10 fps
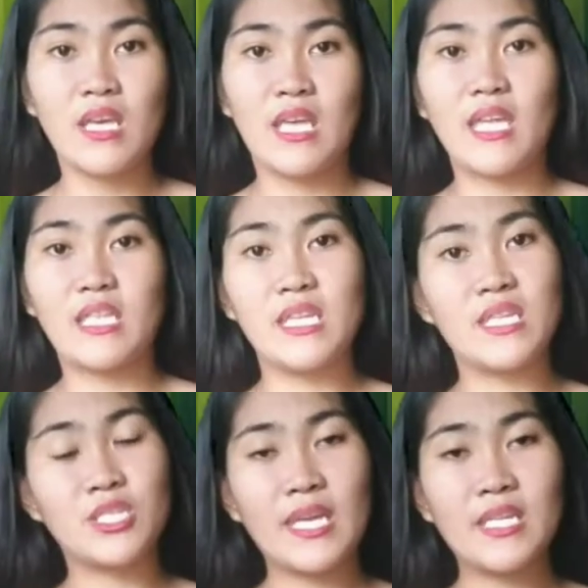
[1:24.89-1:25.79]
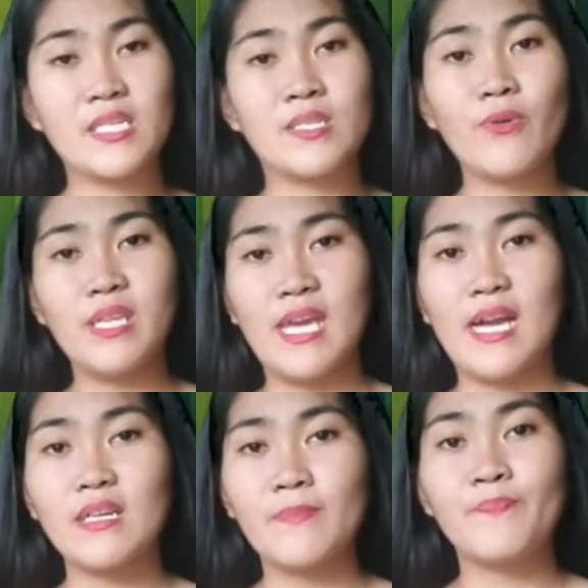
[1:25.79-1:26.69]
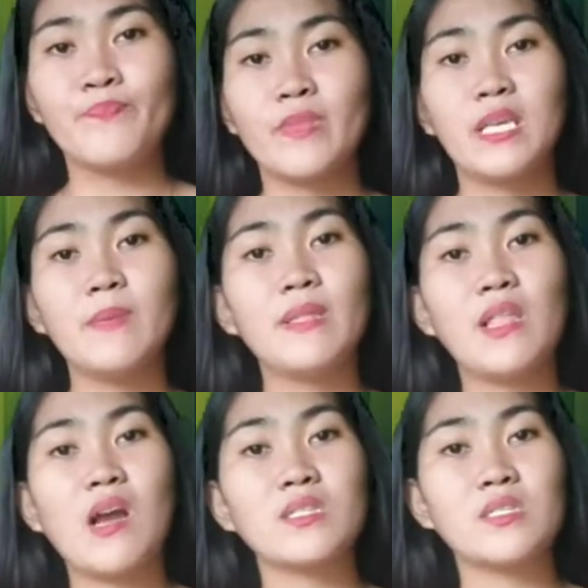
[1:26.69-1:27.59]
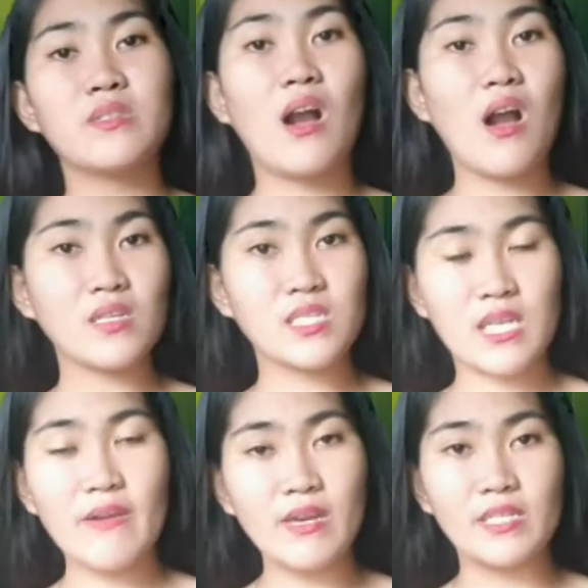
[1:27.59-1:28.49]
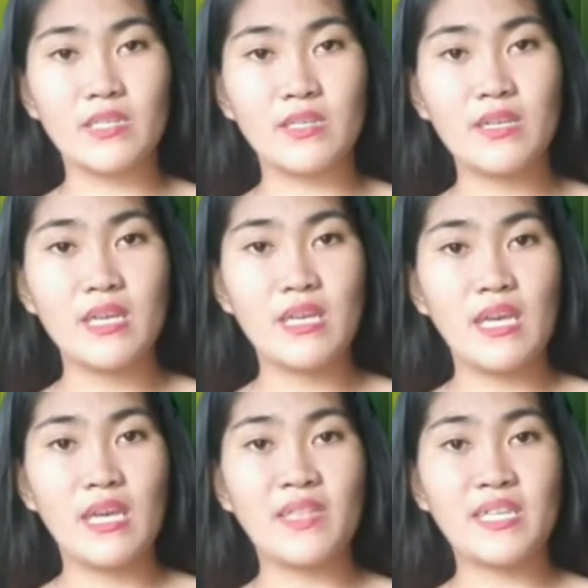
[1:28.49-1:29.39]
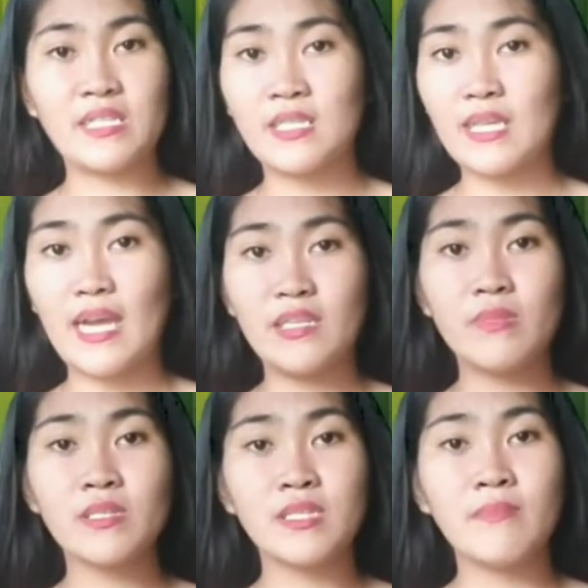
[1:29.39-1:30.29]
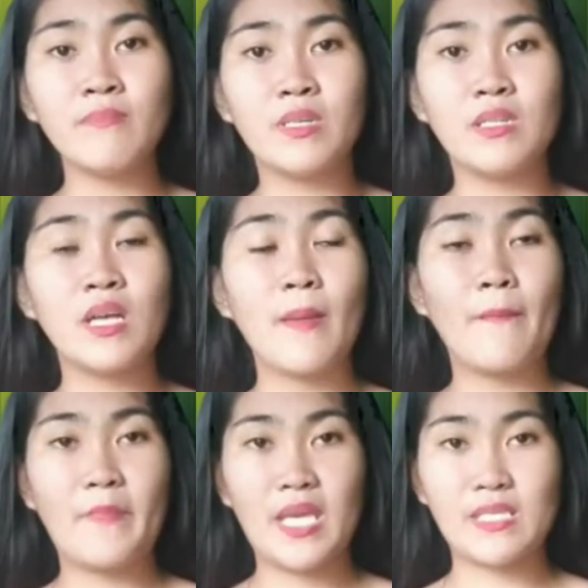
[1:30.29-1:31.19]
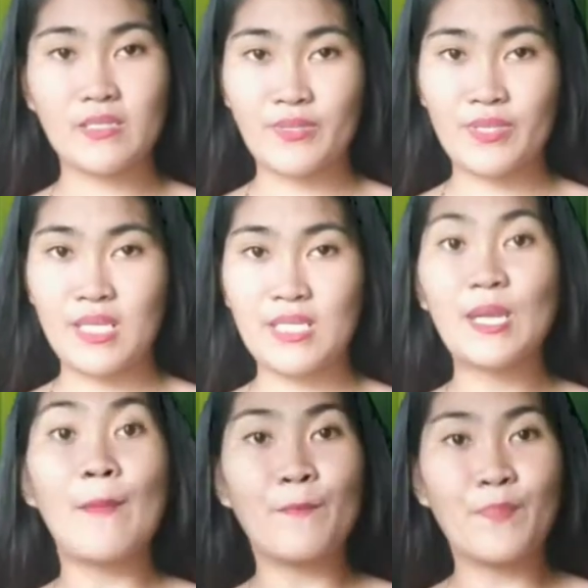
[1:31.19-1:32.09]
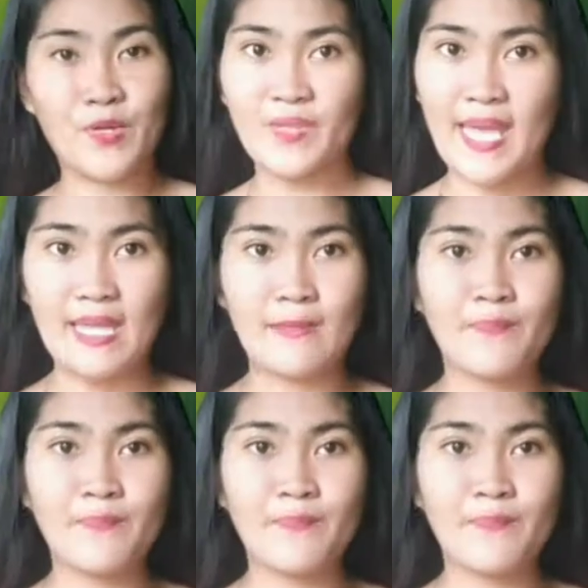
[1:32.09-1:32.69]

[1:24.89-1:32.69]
And in the Chinese zodiac, he belongs to the ox character, and that's his animal symbol based on his birthday.